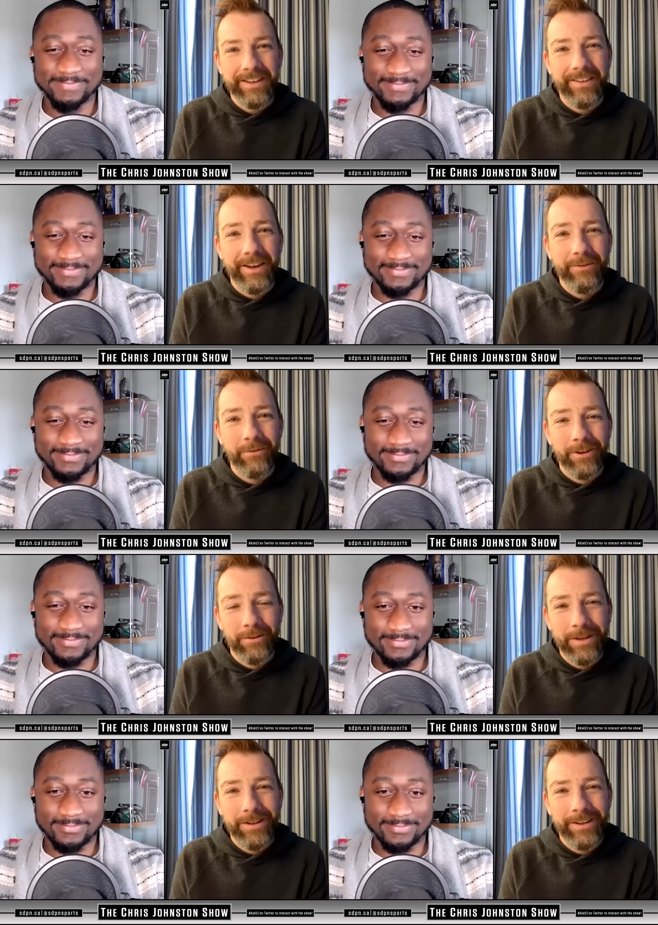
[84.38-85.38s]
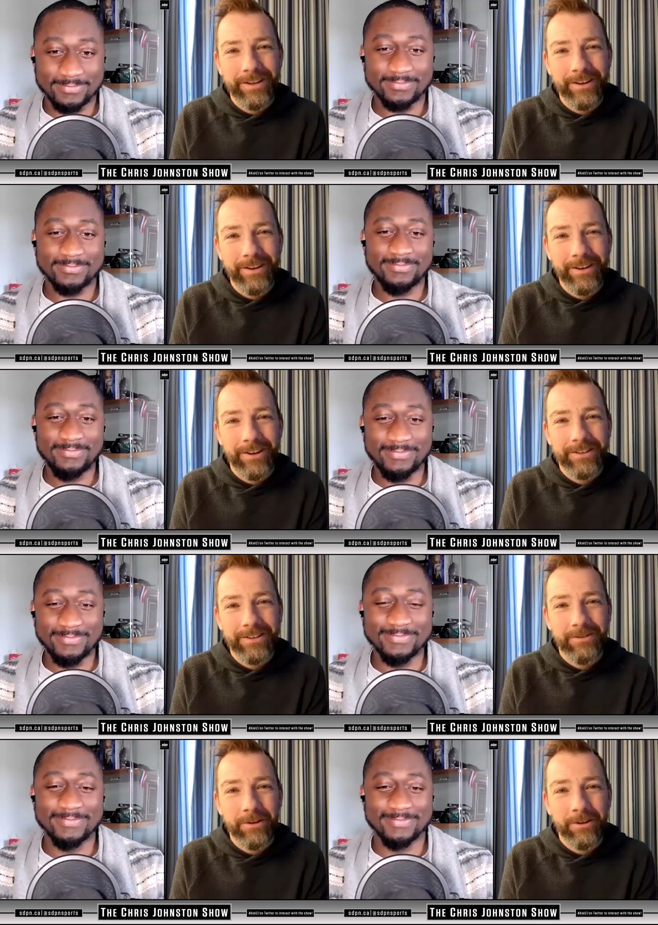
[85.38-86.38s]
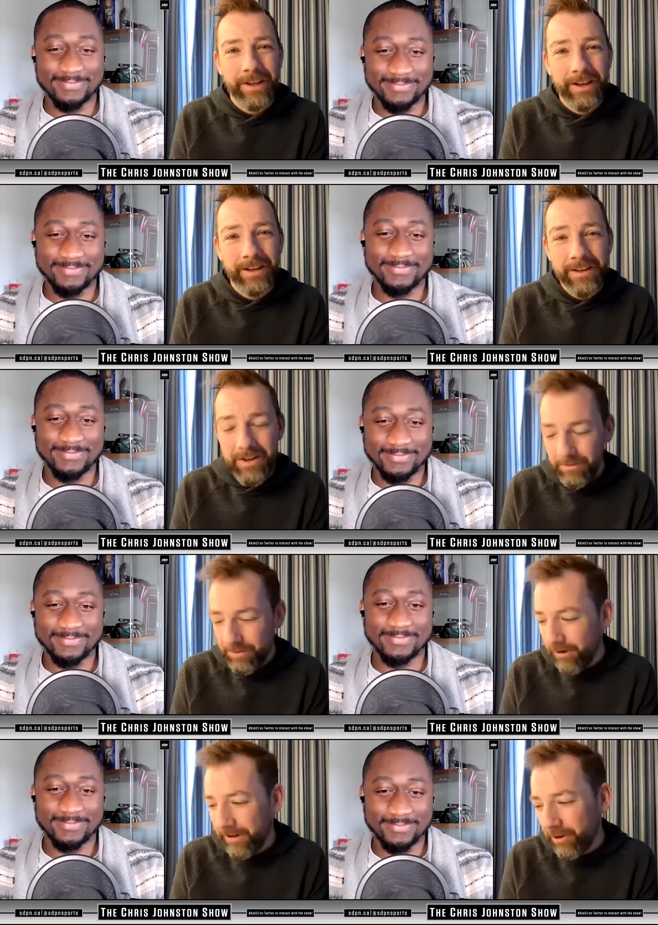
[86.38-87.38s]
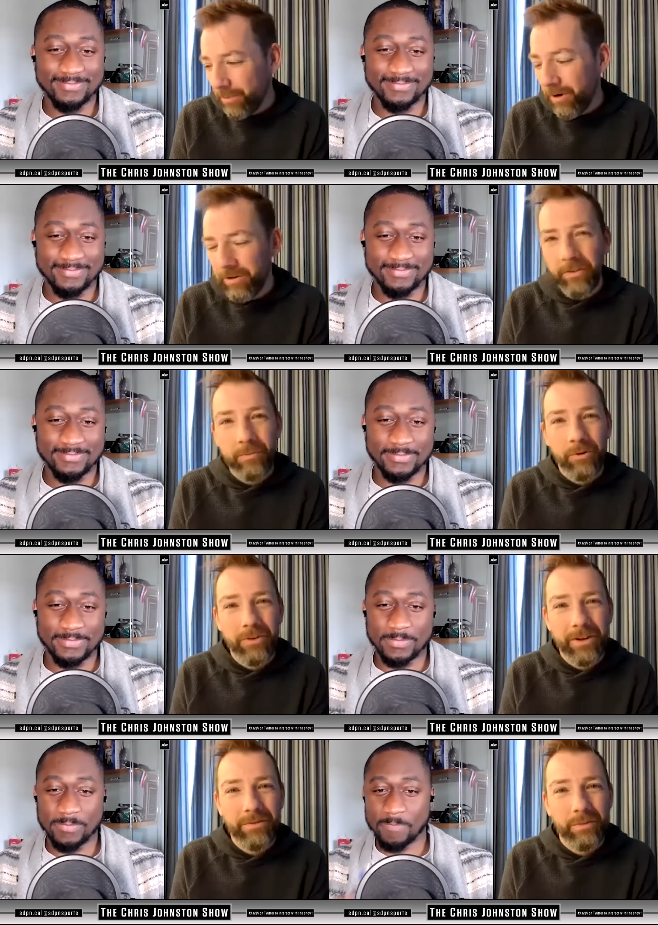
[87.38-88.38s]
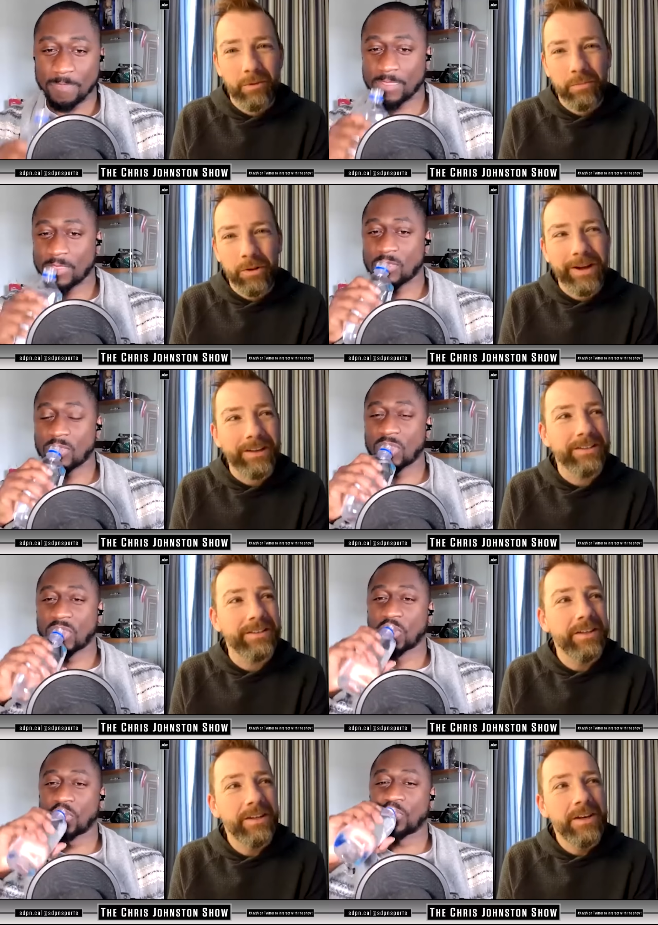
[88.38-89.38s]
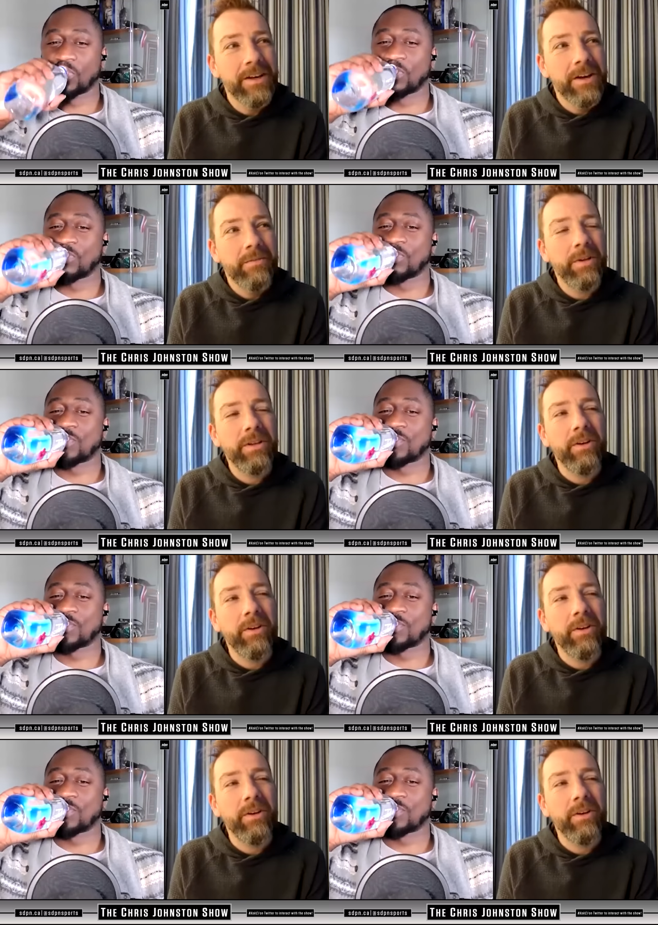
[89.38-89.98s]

Speaker 1: N, we're going to be on studio all day. I'm sure our counterparts at SportsCenter have similar plans. But, you know,